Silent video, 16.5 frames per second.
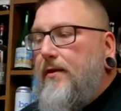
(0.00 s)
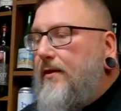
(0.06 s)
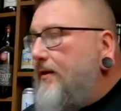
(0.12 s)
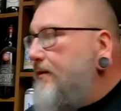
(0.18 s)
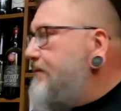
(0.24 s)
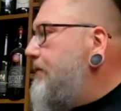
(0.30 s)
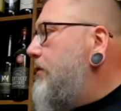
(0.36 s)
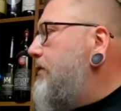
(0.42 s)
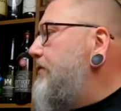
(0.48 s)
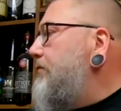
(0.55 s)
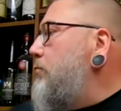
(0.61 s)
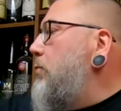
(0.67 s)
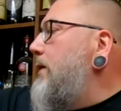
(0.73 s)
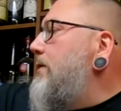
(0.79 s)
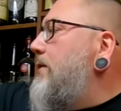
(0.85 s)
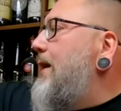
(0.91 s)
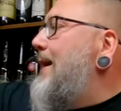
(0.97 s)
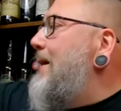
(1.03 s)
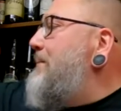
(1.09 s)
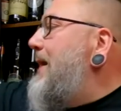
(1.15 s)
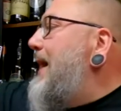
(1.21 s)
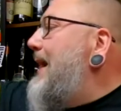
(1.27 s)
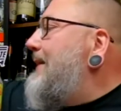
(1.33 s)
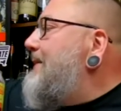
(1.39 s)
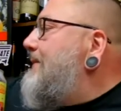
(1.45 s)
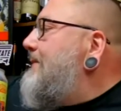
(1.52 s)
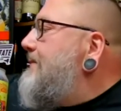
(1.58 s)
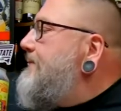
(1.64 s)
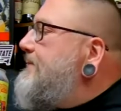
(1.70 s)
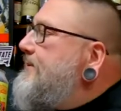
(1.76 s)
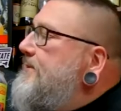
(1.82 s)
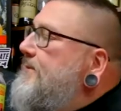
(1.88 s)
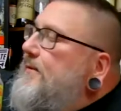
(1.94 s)
As far as where I'm at,
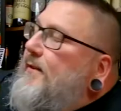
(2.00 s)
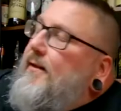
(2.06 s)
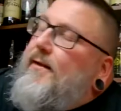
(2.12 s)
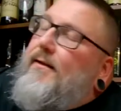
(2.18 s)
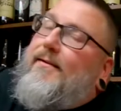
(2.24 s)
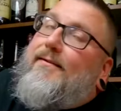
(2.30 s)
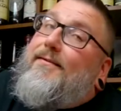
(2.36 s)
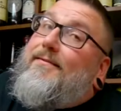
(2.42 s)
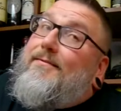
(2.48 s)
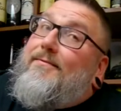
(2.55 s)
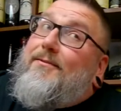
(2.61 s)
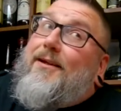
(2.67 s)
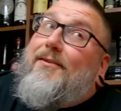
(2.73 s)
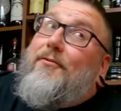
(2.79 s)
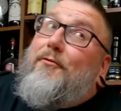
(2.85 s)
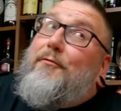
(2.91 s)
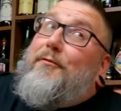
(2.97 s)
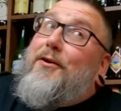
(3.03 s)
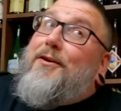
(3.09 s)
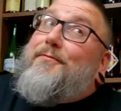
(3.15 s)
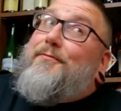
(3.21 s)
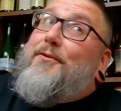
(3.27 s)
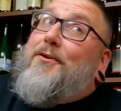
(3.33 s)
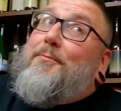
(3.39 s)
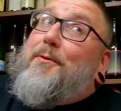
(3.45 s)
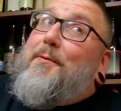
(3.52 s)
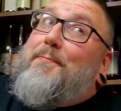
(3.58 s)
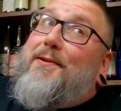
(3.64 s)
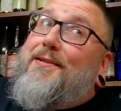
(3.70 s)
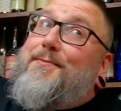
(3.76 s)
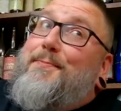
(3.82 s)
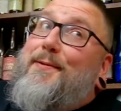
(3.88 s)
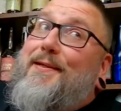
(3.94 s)
got a little Fox Farm up in
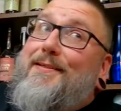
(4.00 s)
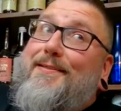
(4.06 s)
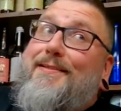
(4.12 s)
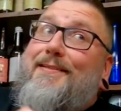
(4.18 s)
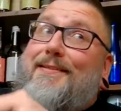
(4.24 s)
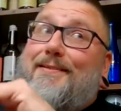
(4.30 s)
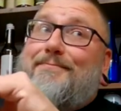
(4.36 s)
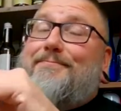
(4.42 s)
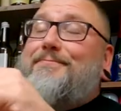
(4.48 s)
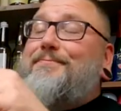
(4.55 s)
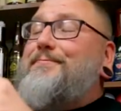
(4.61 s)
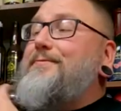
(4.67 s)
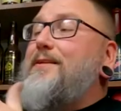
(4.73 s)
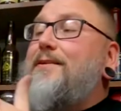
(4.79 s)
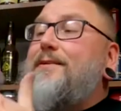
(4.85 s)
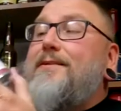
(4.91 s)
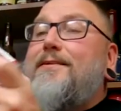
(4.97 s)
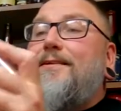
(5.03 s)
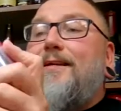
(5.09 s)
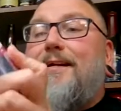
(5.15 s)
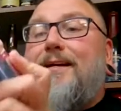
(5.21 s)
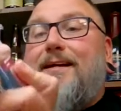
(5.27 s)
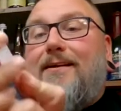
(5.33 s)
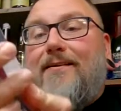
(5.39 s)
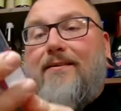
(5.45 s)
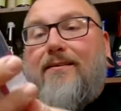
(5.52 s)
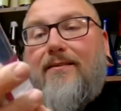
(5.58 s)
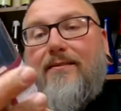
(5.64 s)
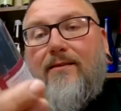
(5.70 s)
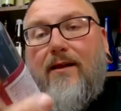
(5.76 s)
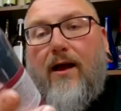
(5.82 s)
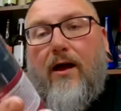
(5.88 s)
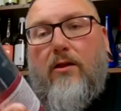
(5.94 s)
this piece. Yeah,
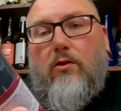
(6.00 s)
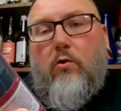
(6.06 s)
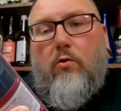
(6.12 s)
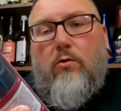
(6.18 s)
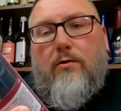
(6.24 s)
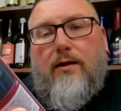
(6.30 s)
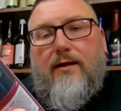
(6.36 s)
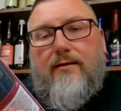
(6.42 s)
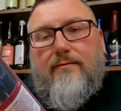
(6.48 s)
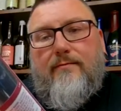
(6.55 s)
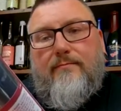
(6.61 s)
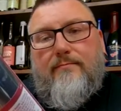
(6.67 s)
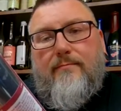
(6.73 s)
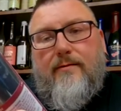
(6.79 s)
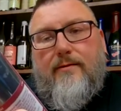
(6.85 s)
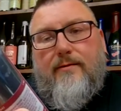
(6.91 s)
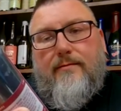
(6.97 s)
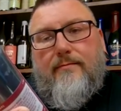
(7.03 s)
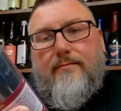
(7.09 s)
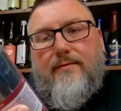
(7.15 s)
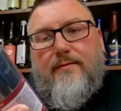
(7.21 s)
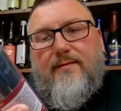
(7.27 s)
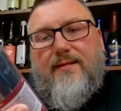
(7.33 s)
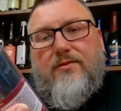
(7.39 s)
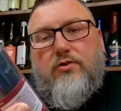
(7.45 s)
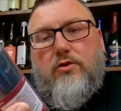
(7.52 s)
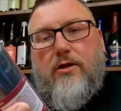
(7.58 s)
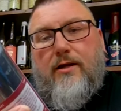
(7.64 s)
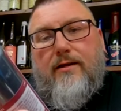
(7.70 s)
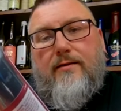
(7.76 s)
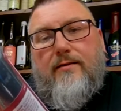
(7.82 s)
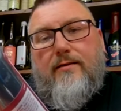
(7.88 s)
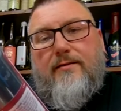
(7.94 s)
Alora,
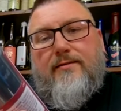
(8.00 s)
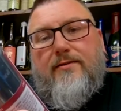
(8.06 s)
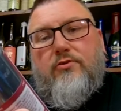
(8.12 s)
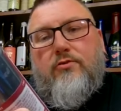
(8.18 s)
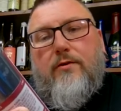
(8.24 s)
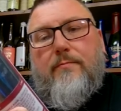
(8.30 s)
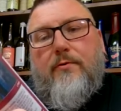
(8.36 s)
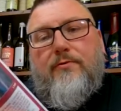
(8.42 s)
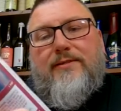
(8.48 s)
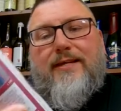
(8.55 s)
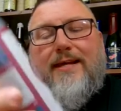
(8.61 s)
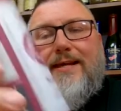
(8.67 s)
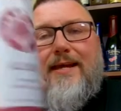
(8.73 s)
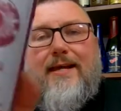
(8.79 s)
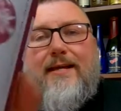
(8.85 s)
Citra and Mosaic